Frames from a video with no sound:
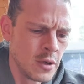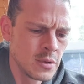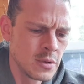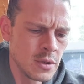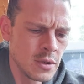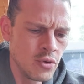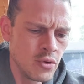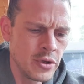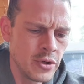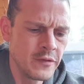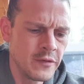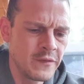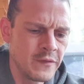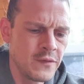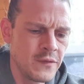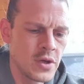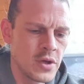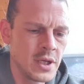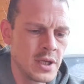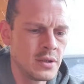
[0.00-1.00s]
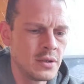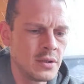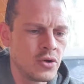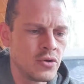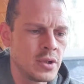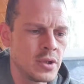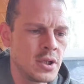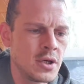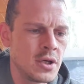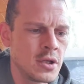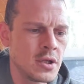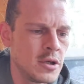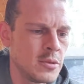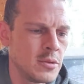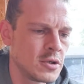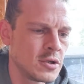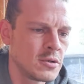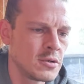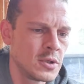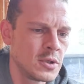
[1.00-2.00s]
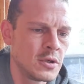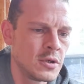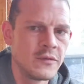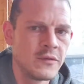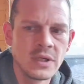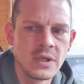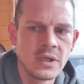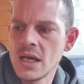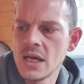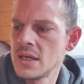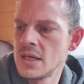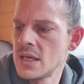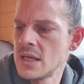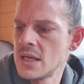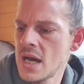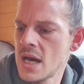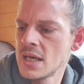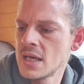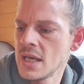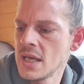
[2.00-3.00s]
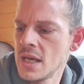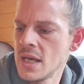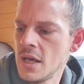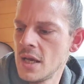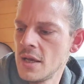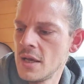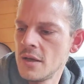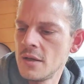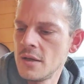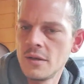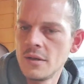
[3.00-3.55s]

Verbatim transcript: looking at fucking Gorilla Glue or something the other day, and that had it in it.